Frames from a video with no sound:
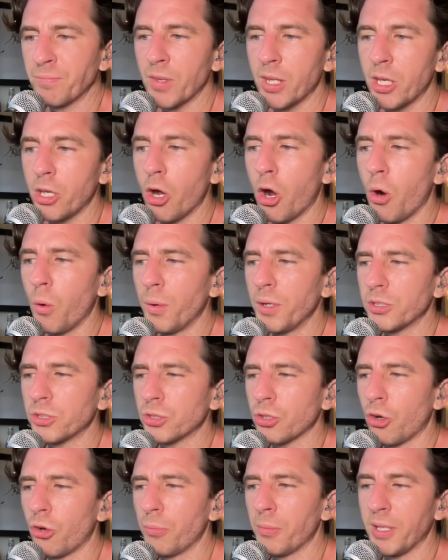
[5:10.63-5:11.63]
He always
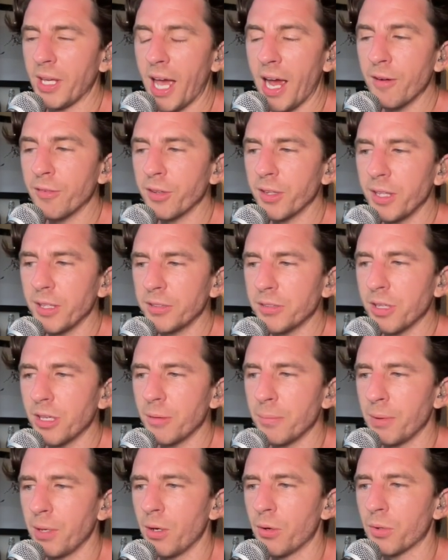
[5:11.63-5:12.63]
told me everything's going to
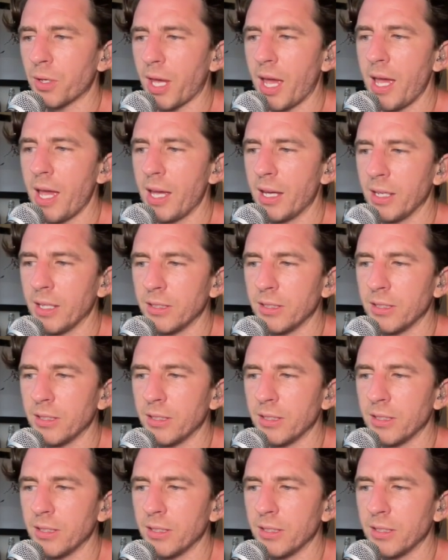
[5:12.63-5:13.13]
be okay